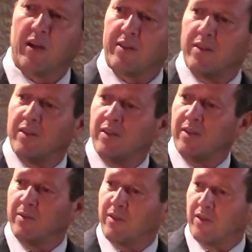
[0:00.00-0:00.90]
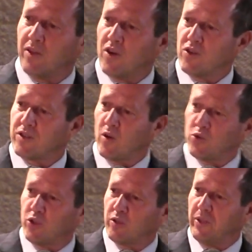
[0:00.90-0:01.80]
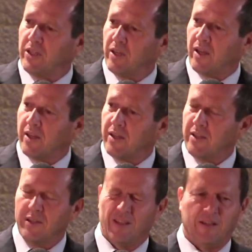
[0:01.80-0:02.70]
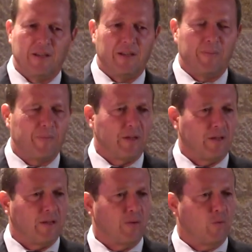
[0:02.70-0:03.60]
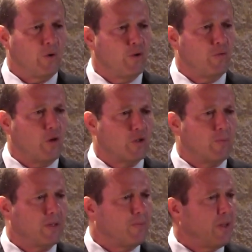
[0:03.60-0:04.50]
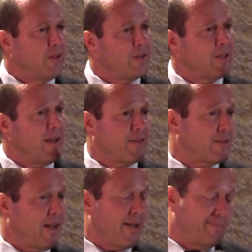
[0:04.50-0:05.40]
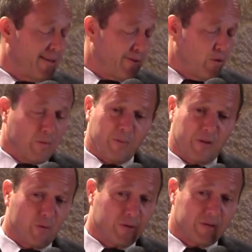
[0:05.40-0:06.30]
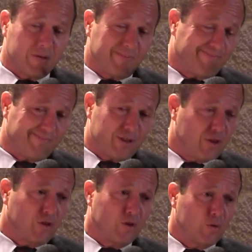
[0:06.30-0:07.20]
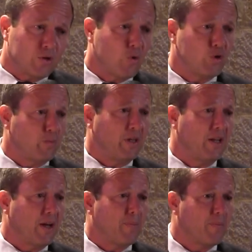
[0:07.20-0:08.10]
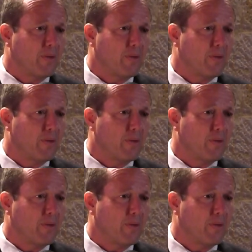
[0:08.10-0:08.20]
got the largest social media with you folks, but at the time, I don't remember, there was still no social media.